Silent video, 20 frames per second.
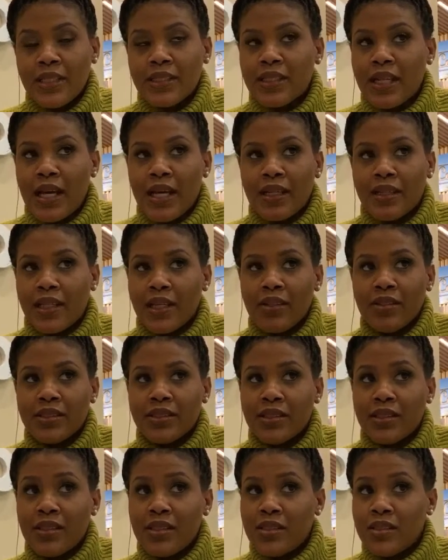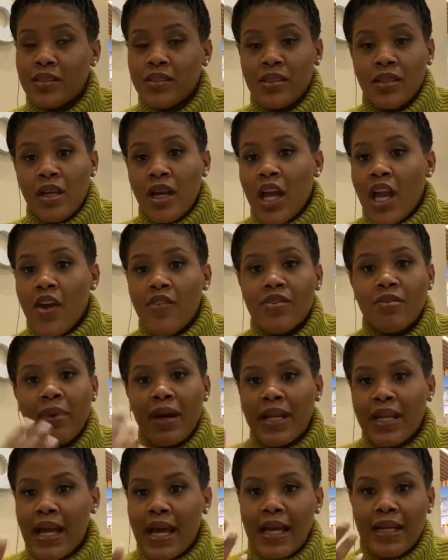Like
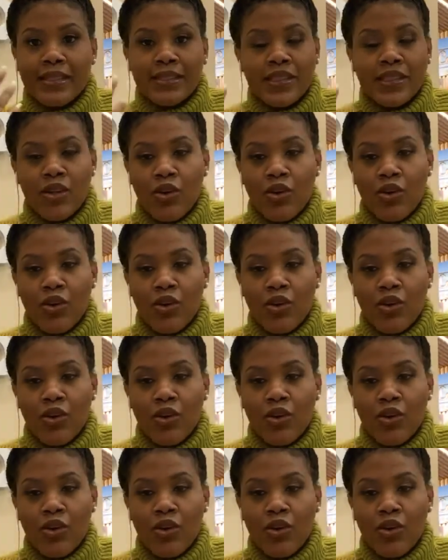everybody has their